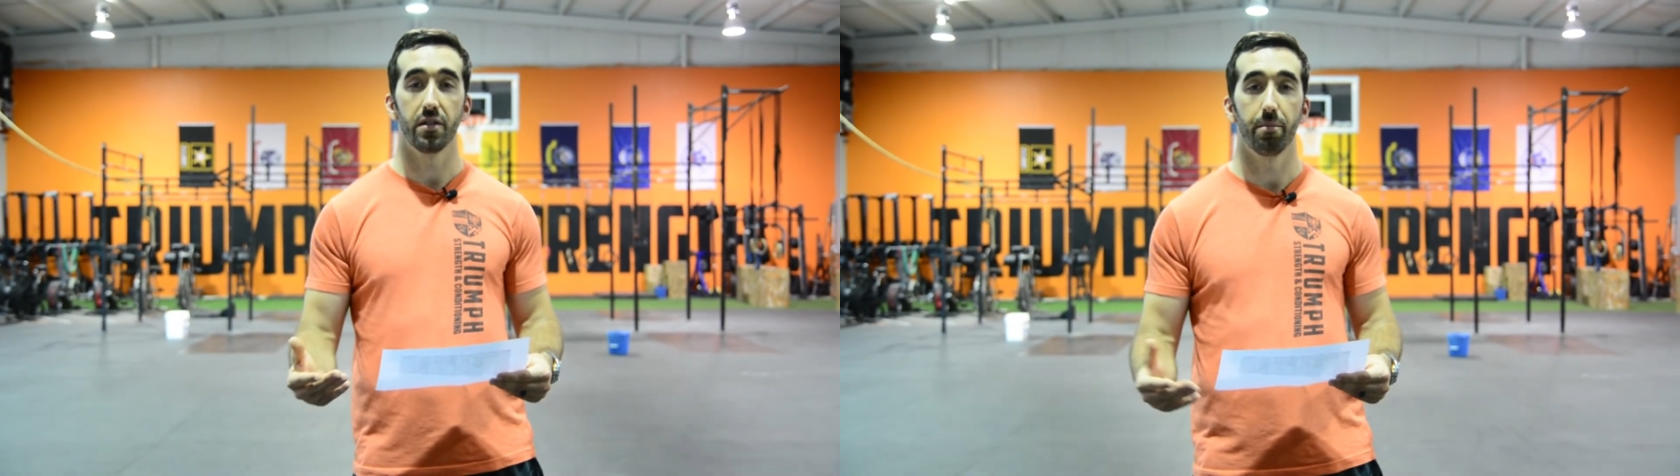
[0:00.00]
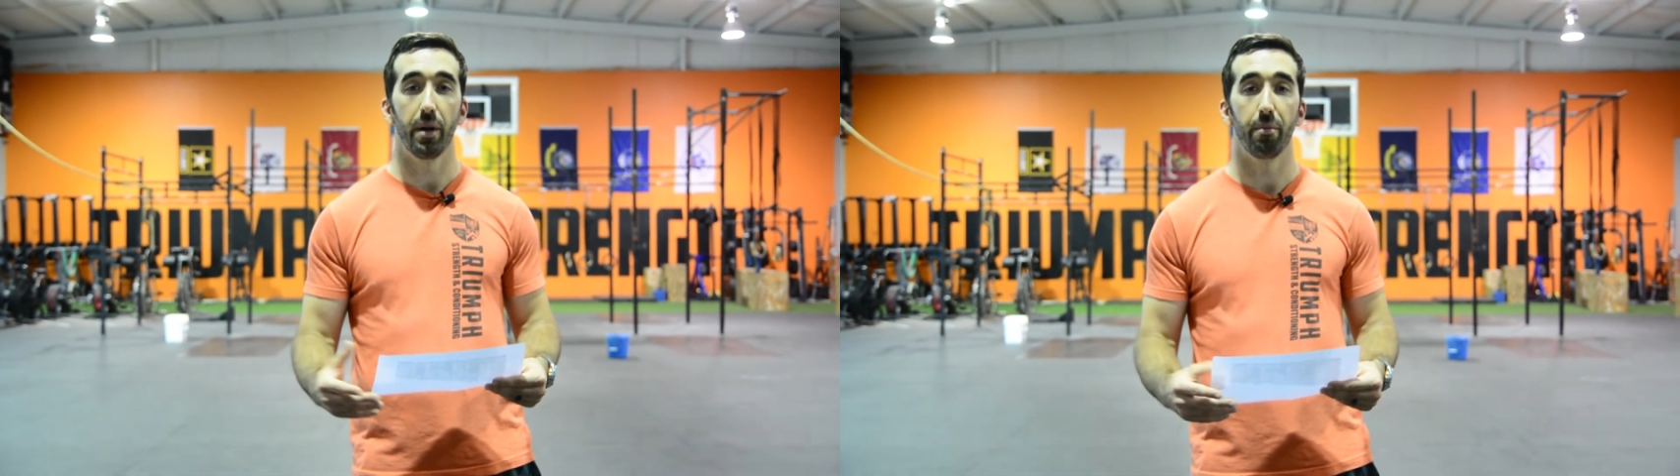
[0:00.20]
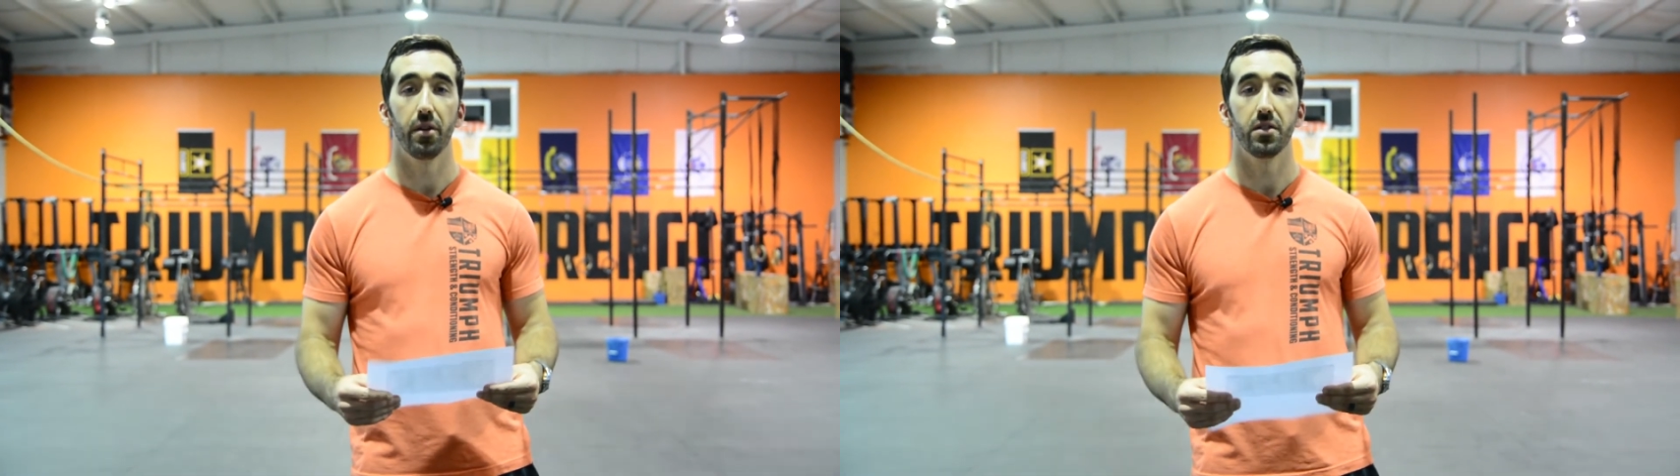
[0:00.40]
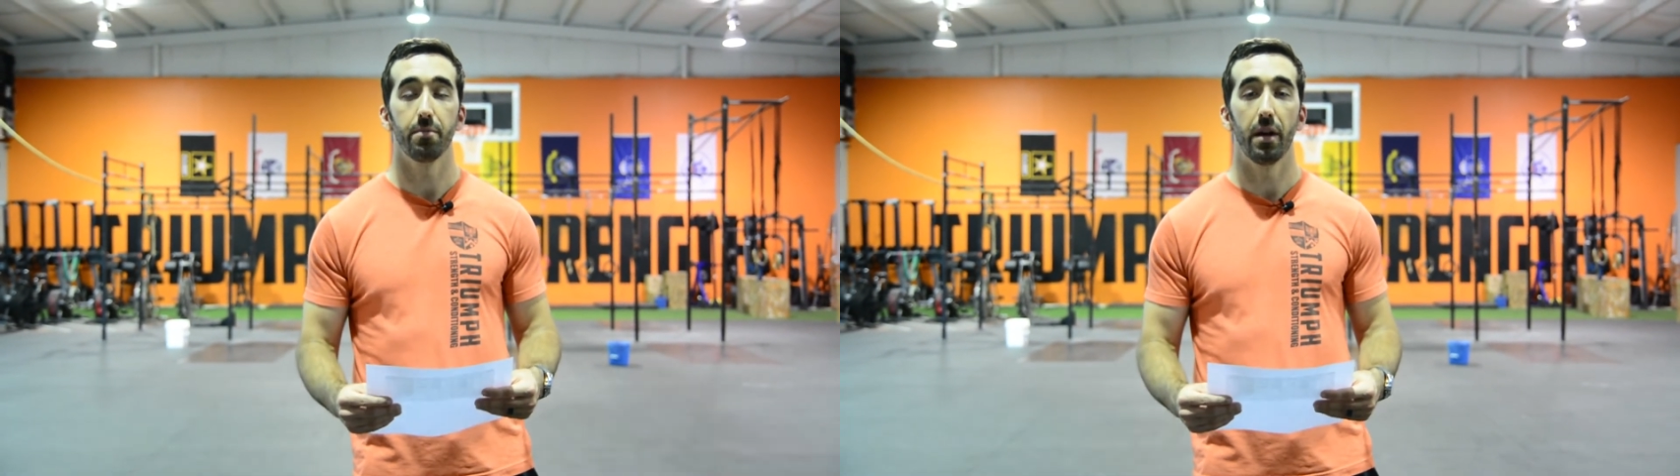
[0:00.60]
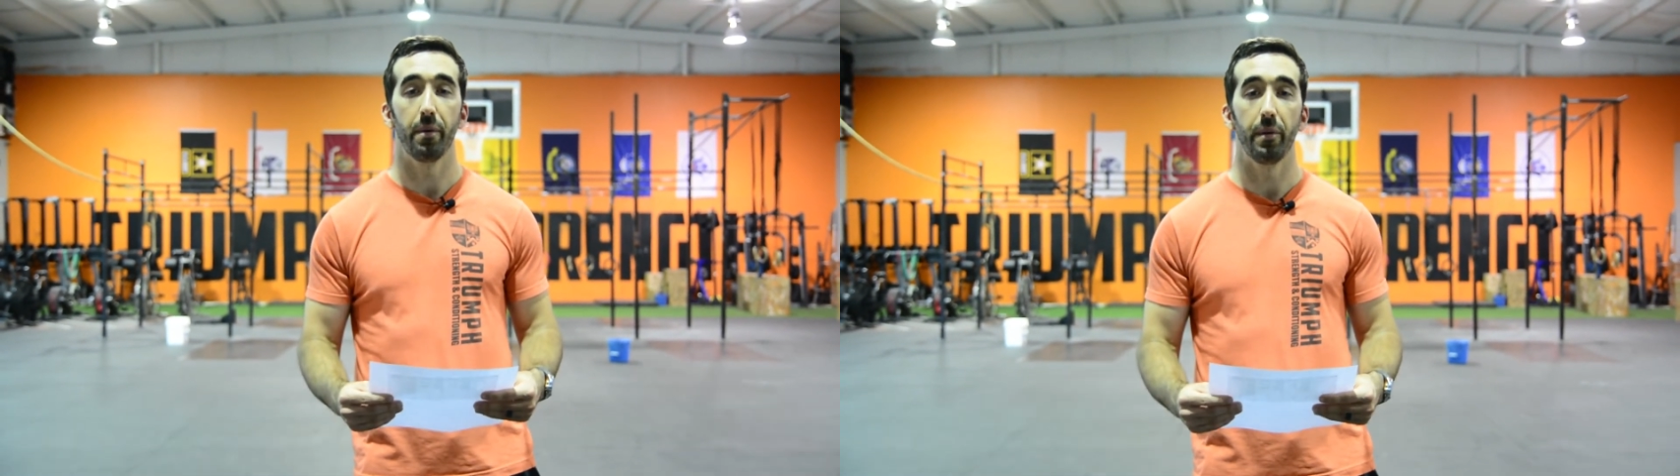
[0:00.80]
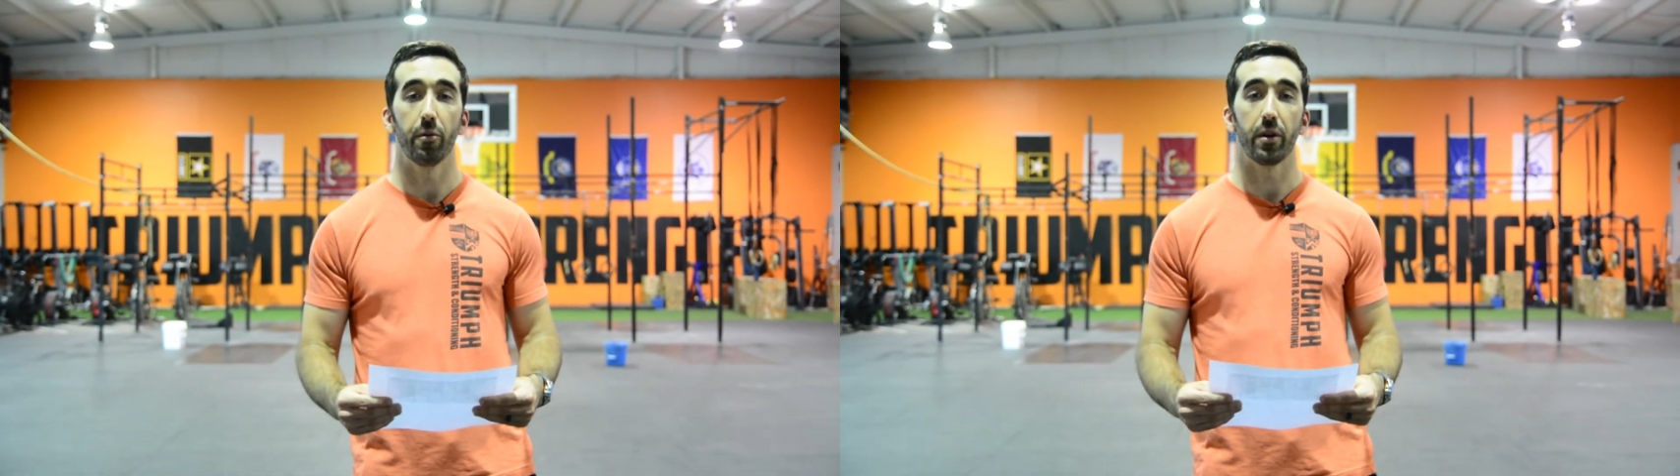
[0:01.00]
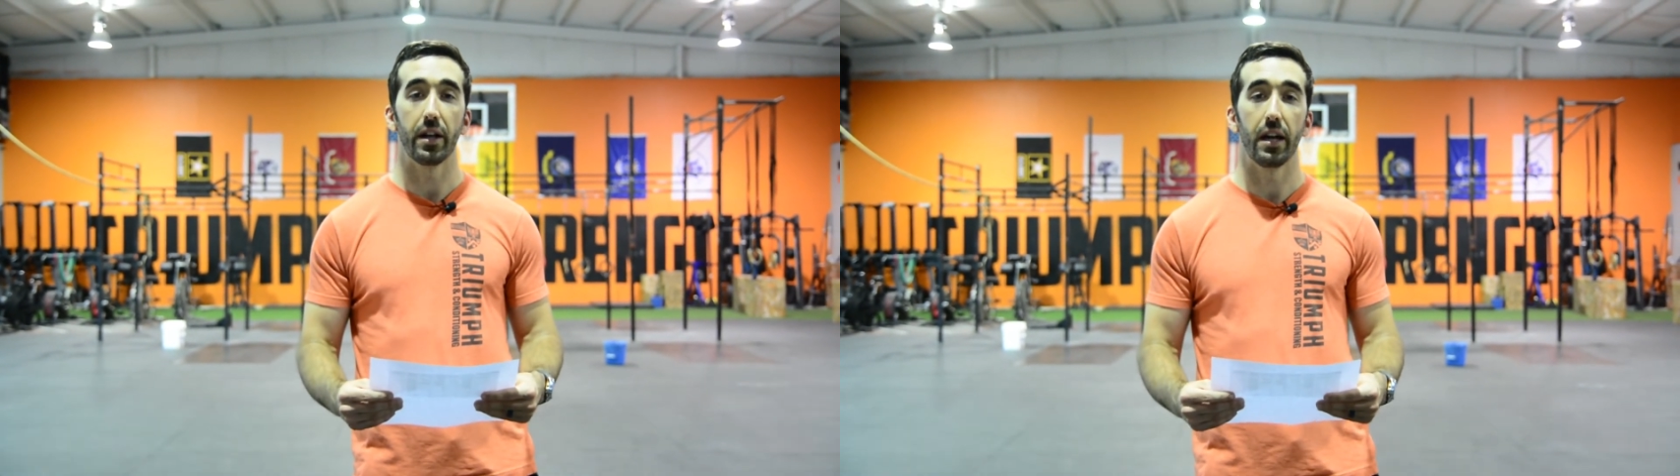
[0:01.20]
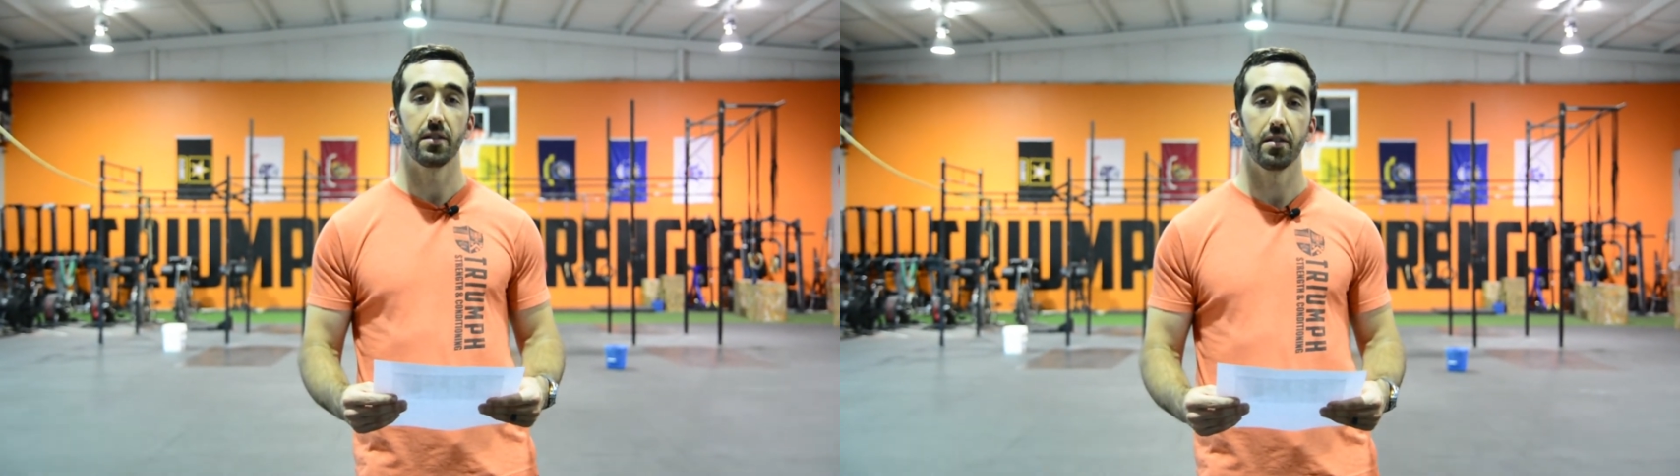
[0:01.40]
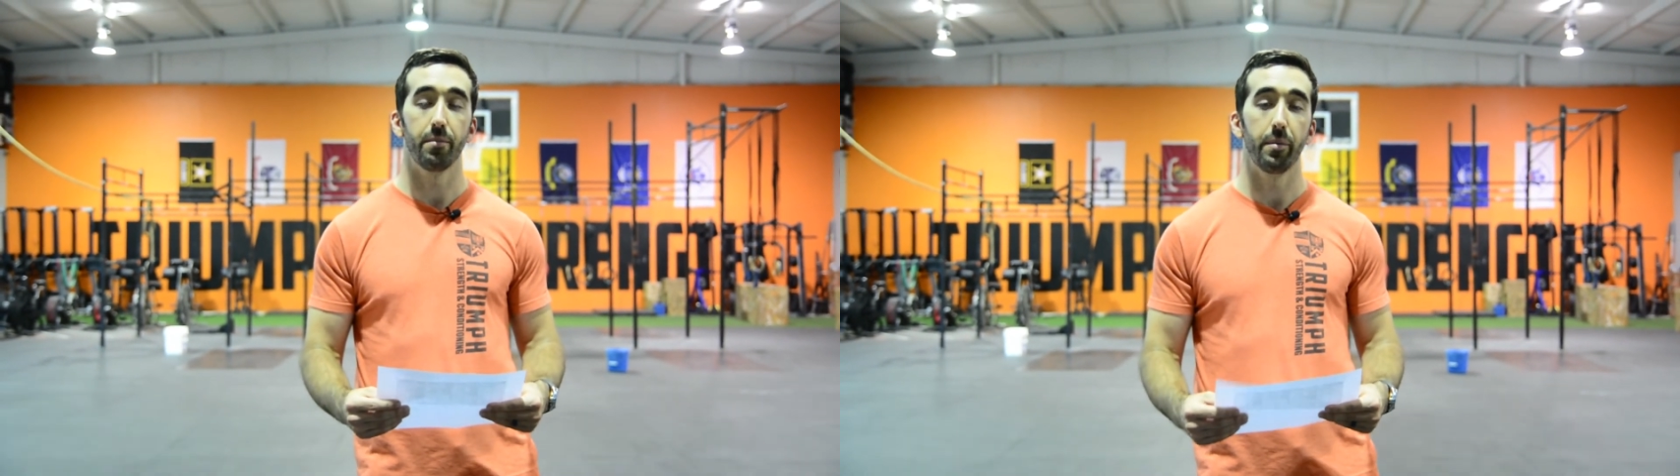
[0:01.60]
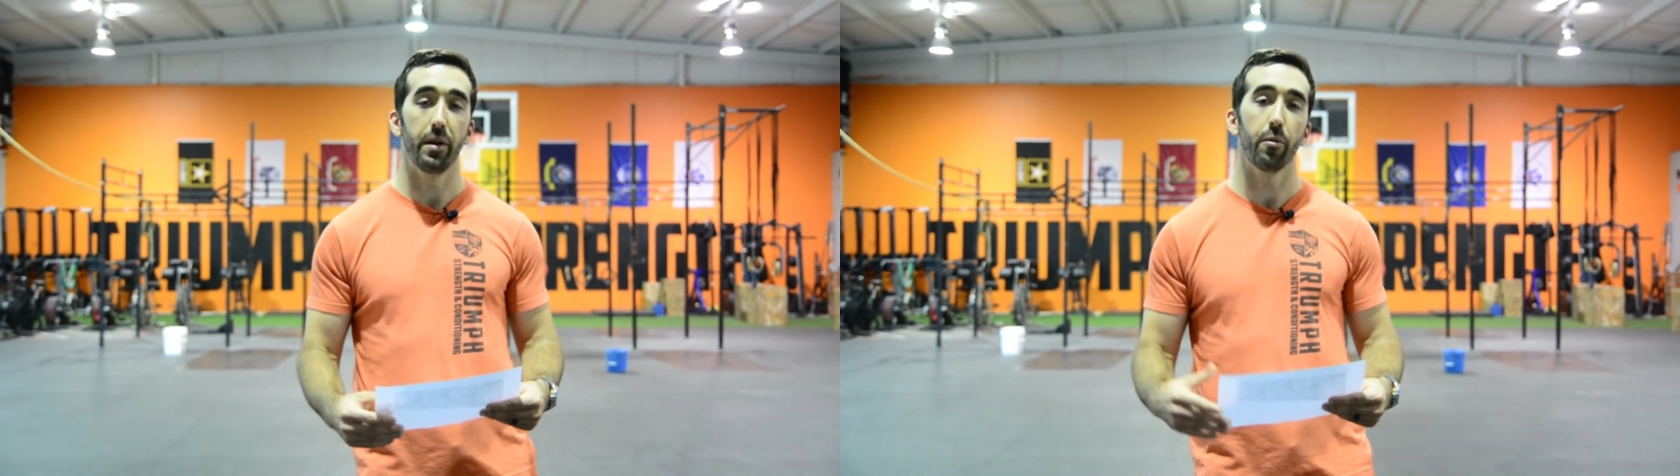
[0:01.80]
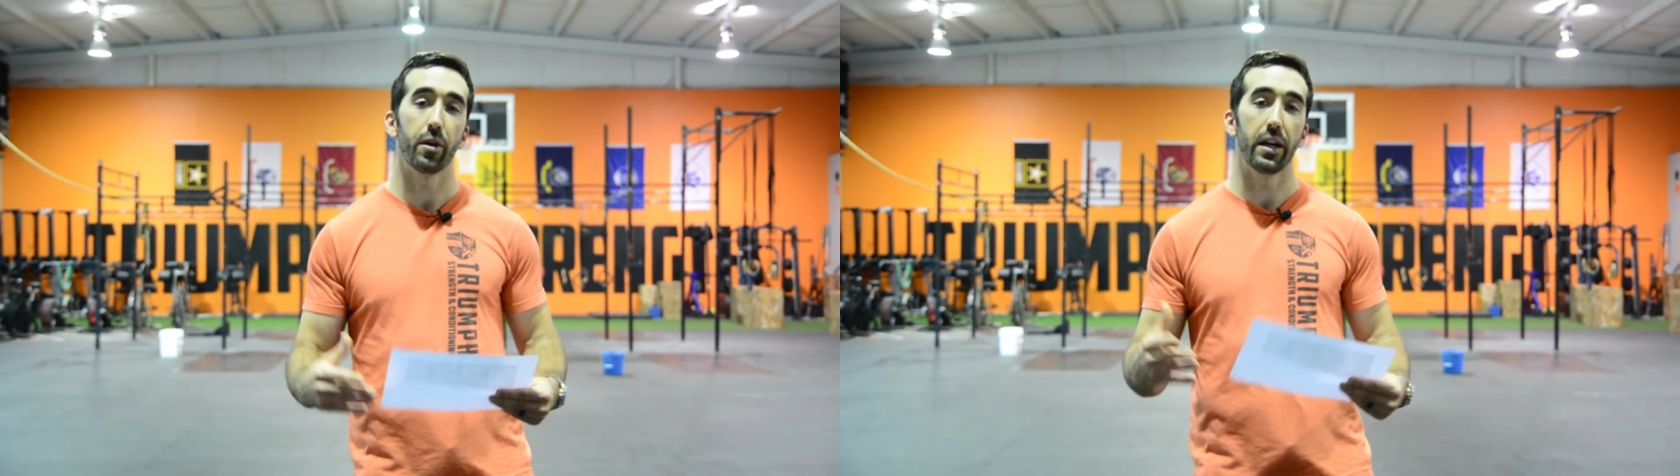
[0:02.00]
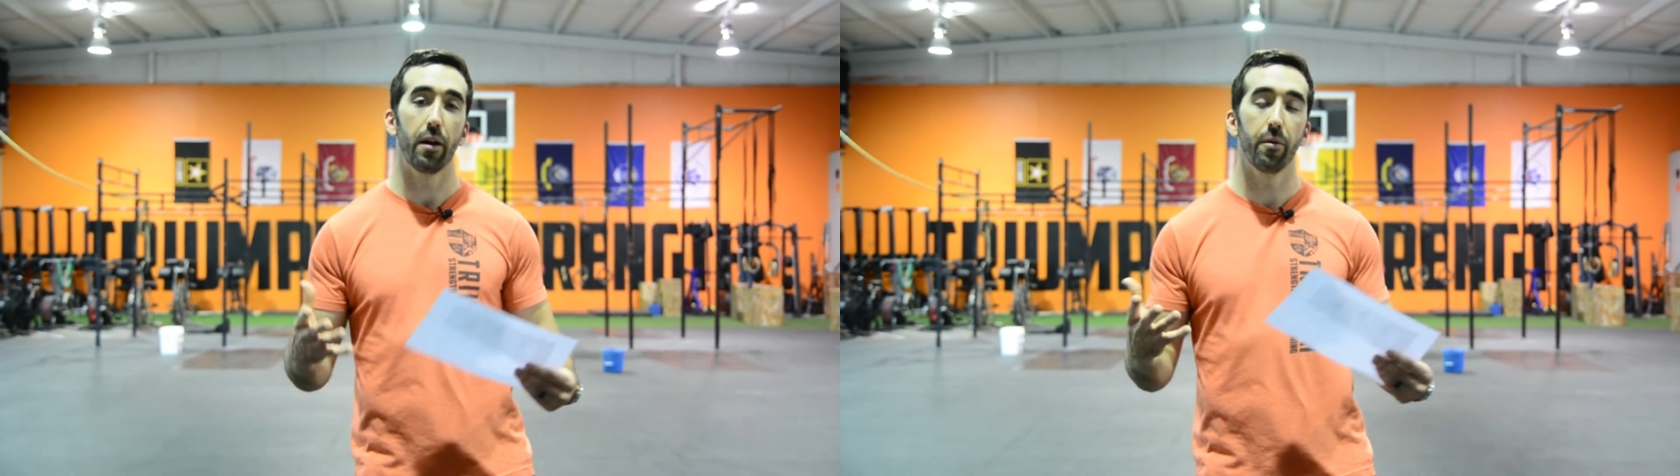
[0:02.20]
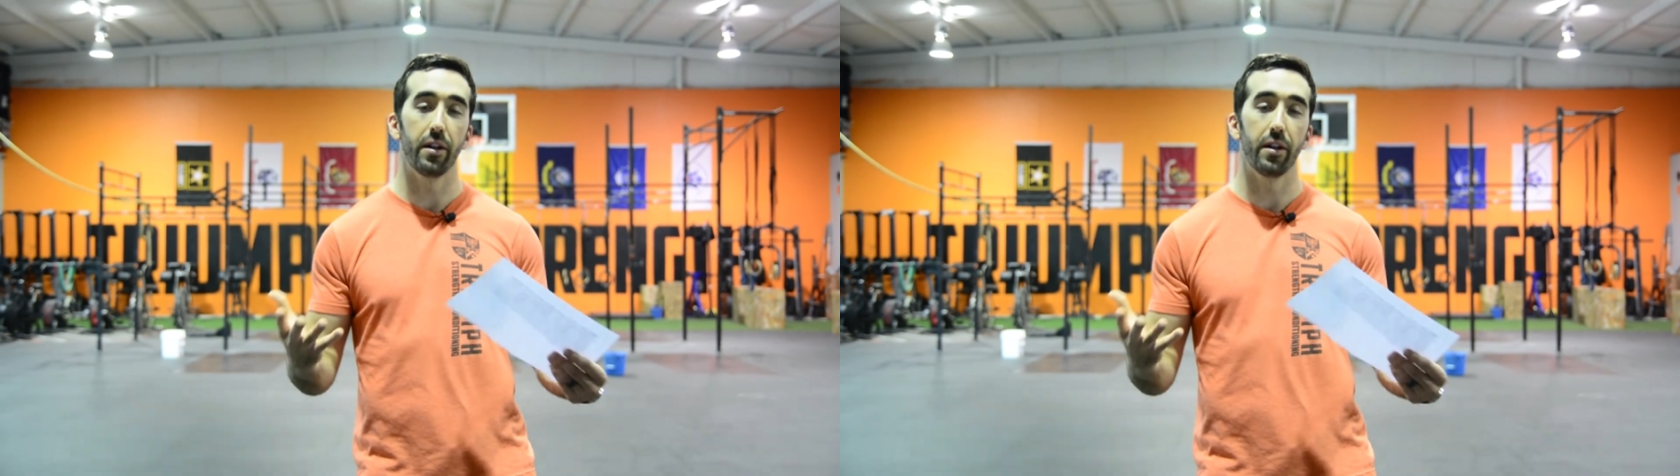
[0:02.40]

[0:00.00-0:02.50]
to some members about maybe organizing maybe a workout,